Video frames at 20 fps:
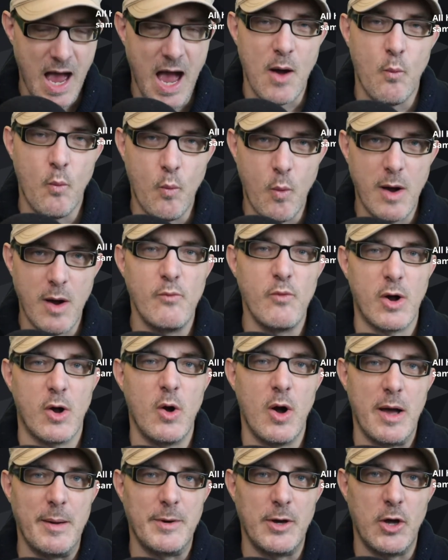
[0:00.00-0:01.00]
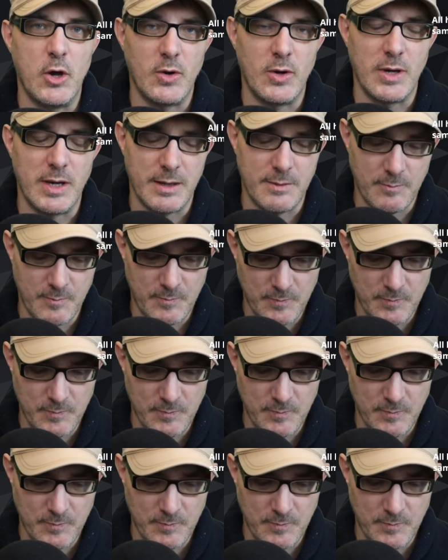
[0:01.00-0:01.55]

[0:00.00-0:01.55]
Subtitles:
and one requirement only.